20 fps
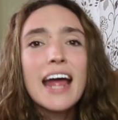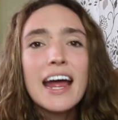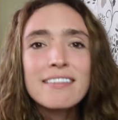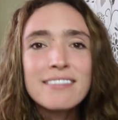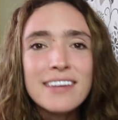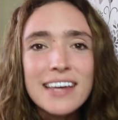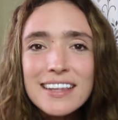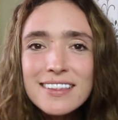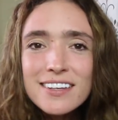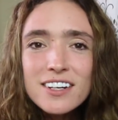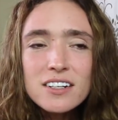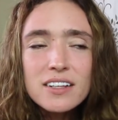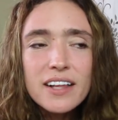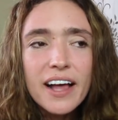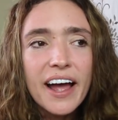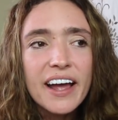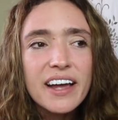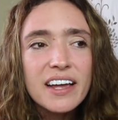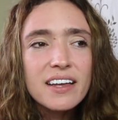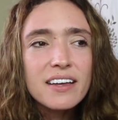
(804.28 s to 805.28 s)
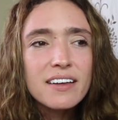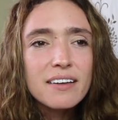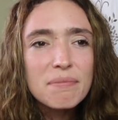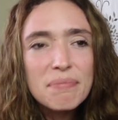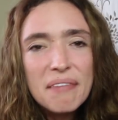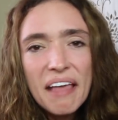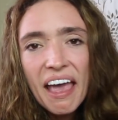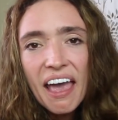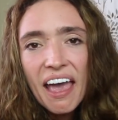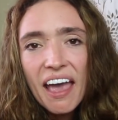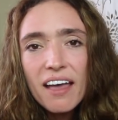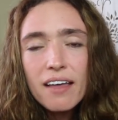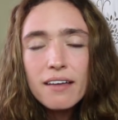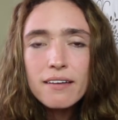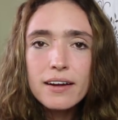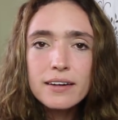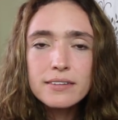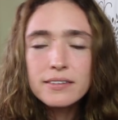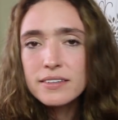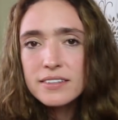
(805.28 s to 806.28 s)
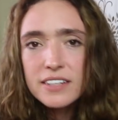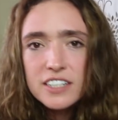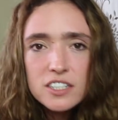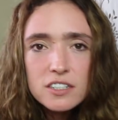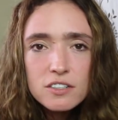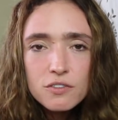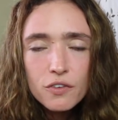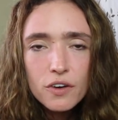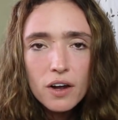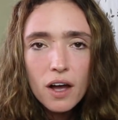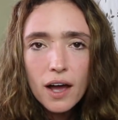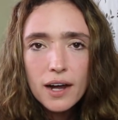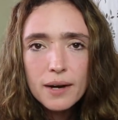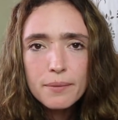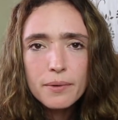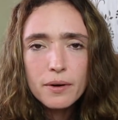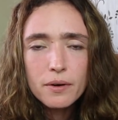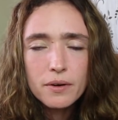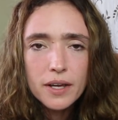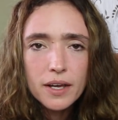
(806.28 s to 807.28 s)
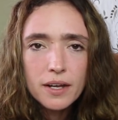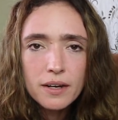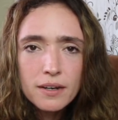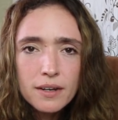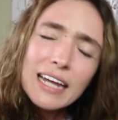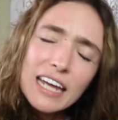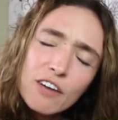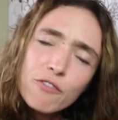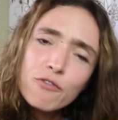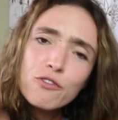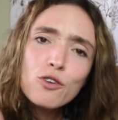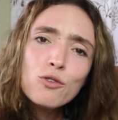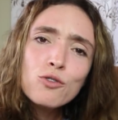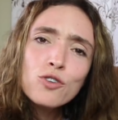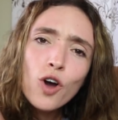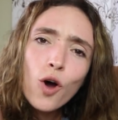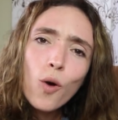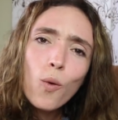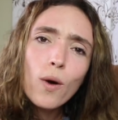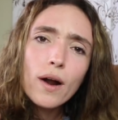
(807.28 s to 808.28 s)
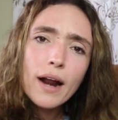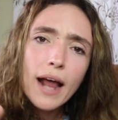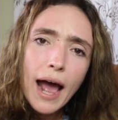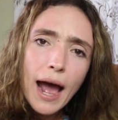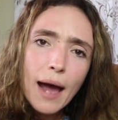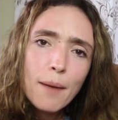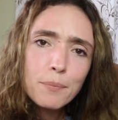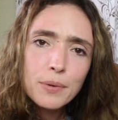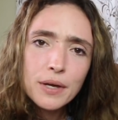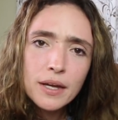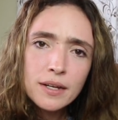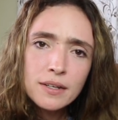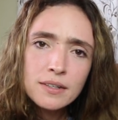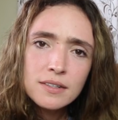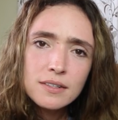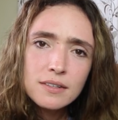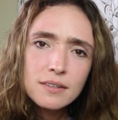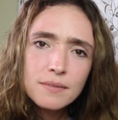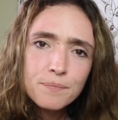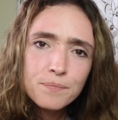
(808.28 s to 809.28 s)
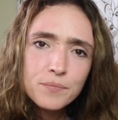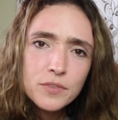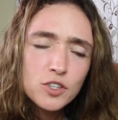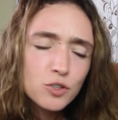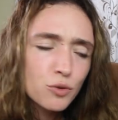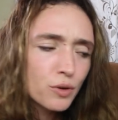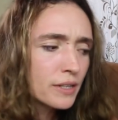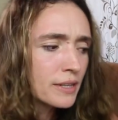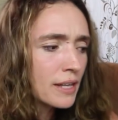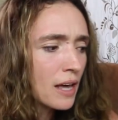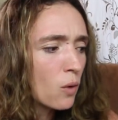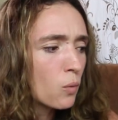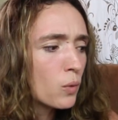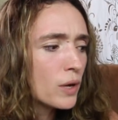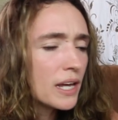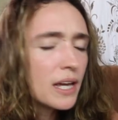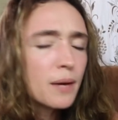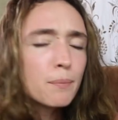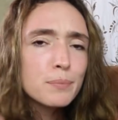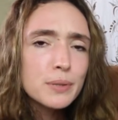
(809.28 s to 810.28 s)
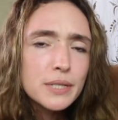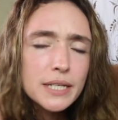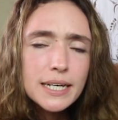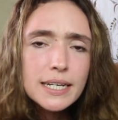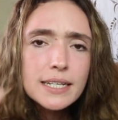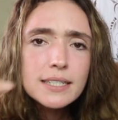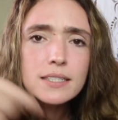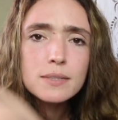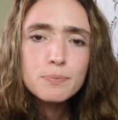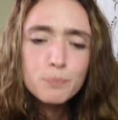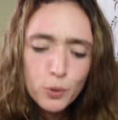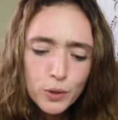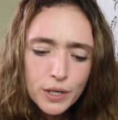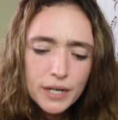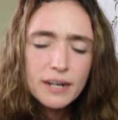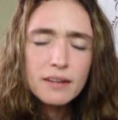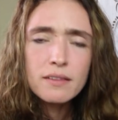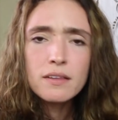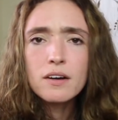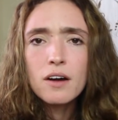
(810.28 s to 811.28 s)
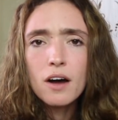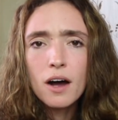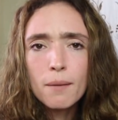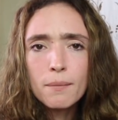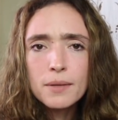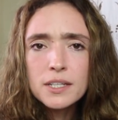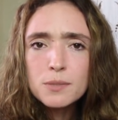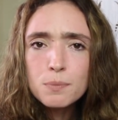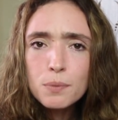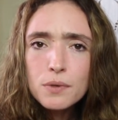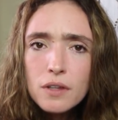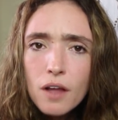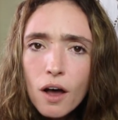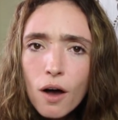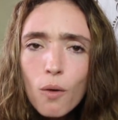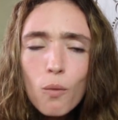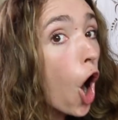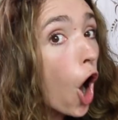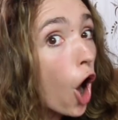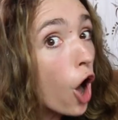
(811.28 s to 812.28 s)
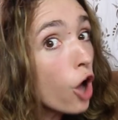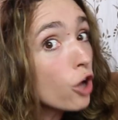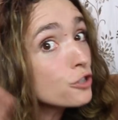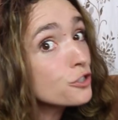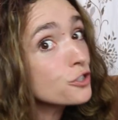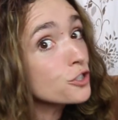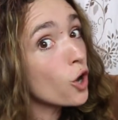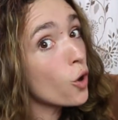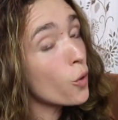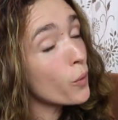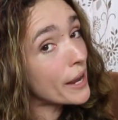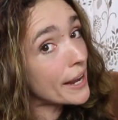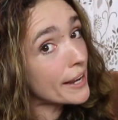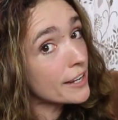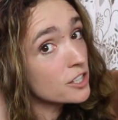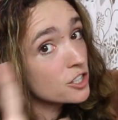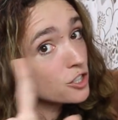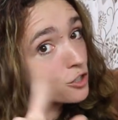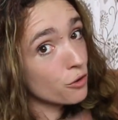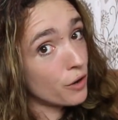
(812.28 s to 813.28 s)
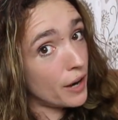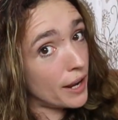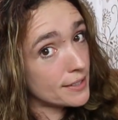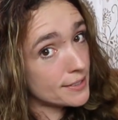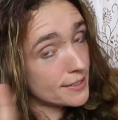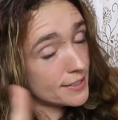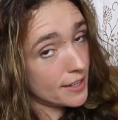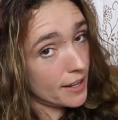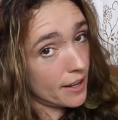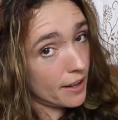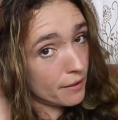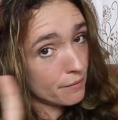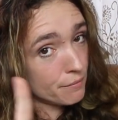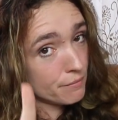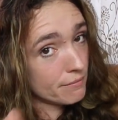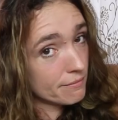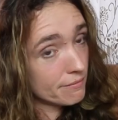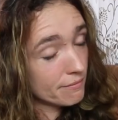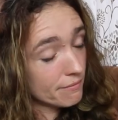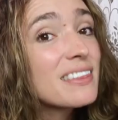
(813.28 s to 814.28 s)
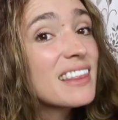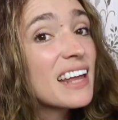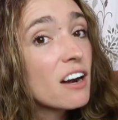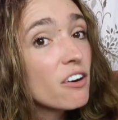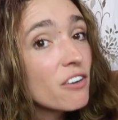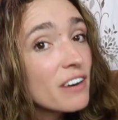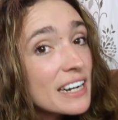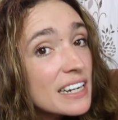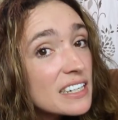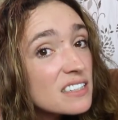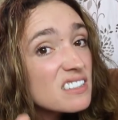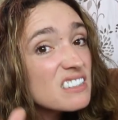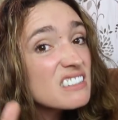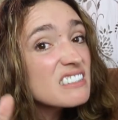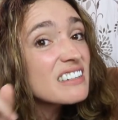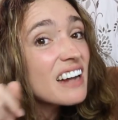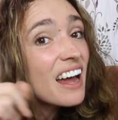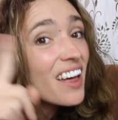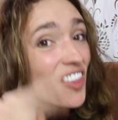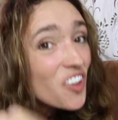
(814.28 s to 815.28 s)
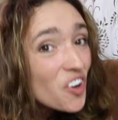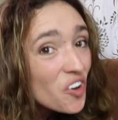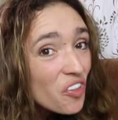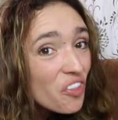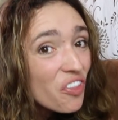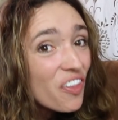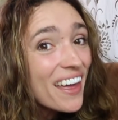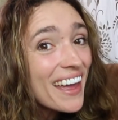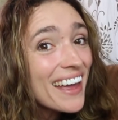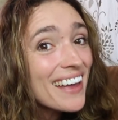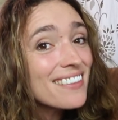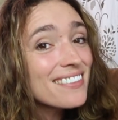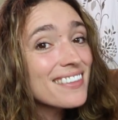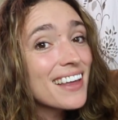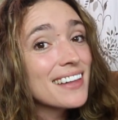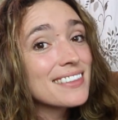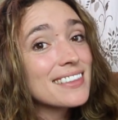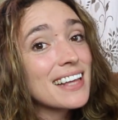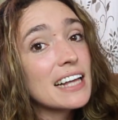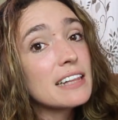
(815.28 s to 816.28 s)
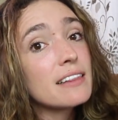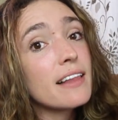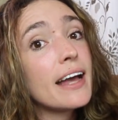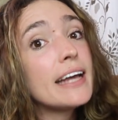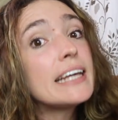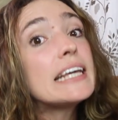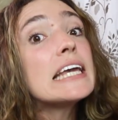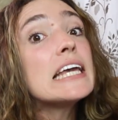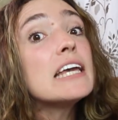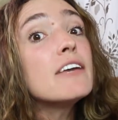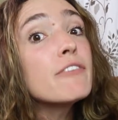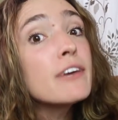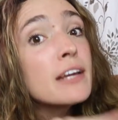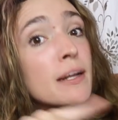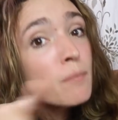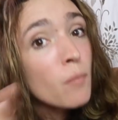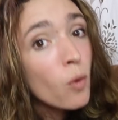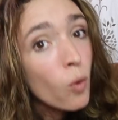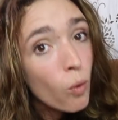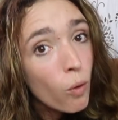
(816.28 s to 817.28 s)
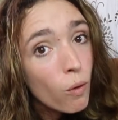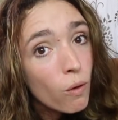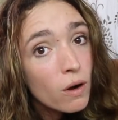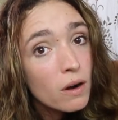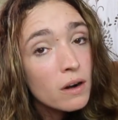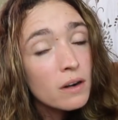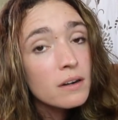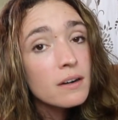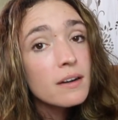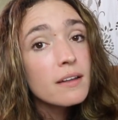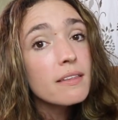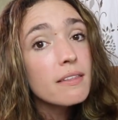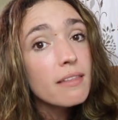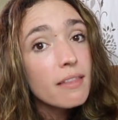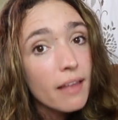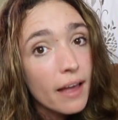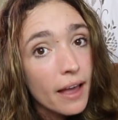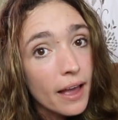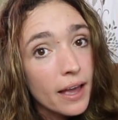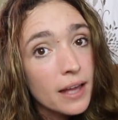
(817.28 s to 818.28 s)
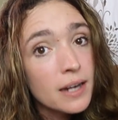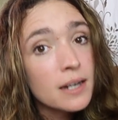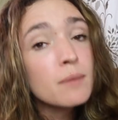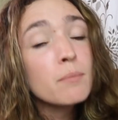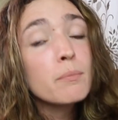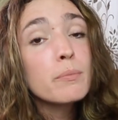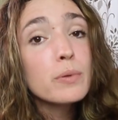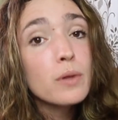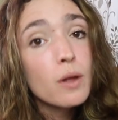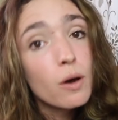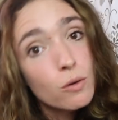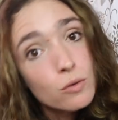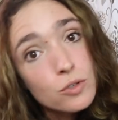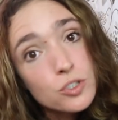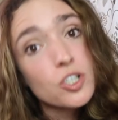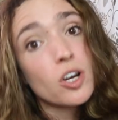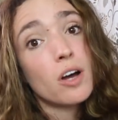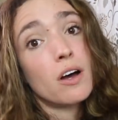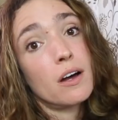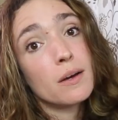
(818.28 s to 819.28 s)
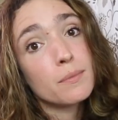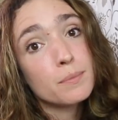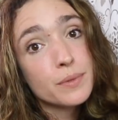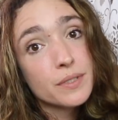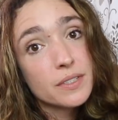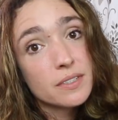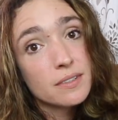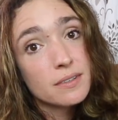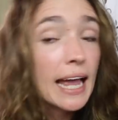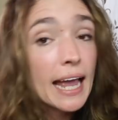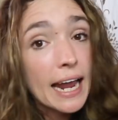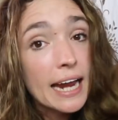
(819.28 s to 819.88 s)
And then they're like, nah. And then they just forgot about it. If you know what happened during that week, please put it in the comments below. Also interesting, there is another thing that they like even more than blowjobs.